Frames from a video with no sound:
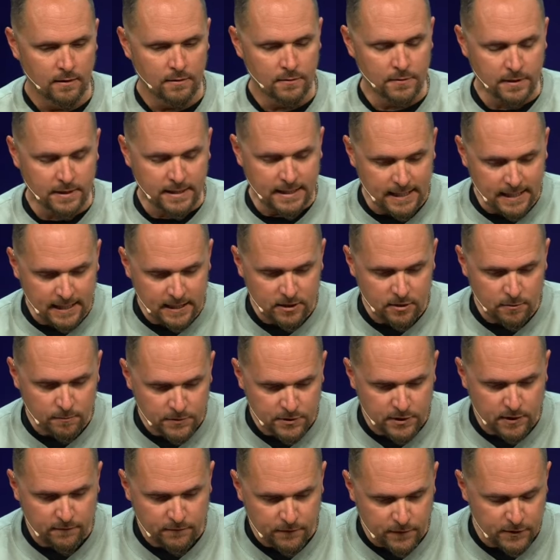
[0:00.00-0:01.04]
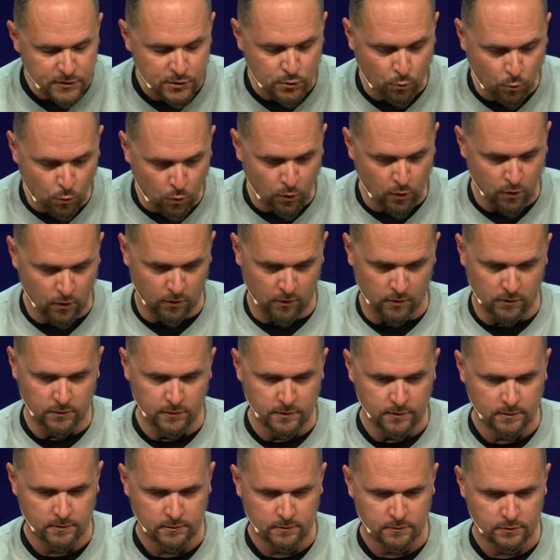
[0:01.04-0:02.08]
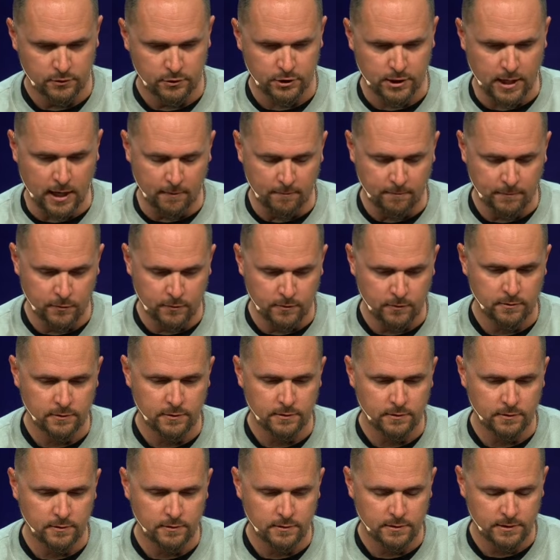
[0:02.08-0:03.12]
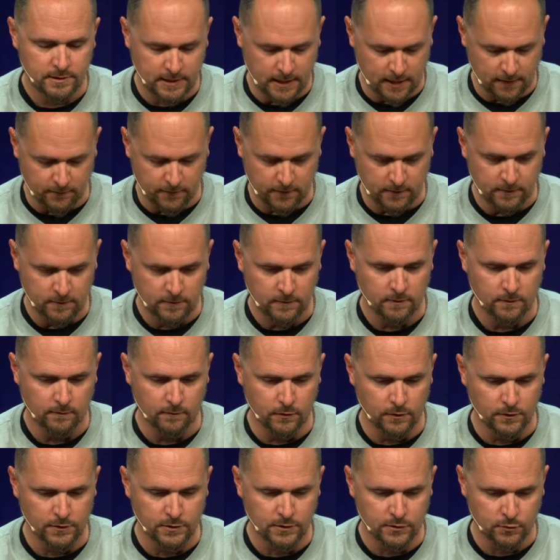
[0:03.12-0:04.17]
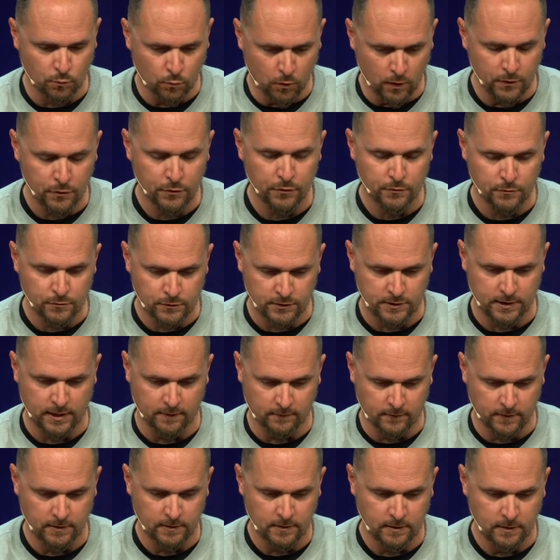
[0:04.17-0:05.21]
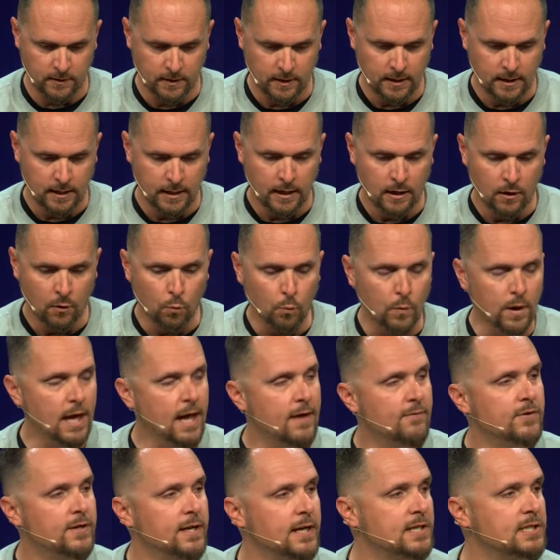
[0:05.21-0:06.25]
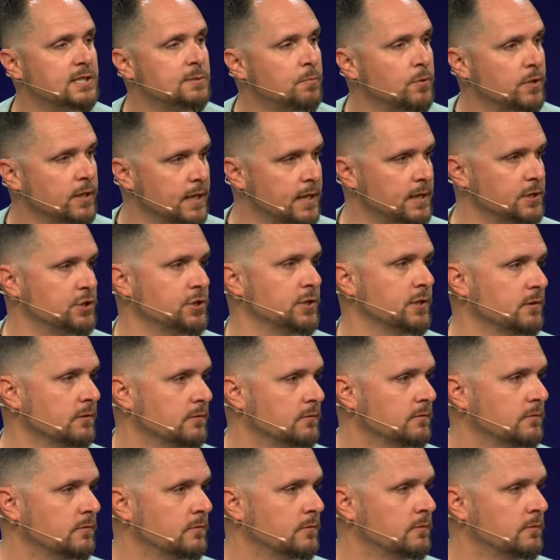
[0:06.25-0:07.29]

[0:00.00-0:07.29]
The kingdoms of this world, chapter 7, verses 1 through 7, we have an explanation.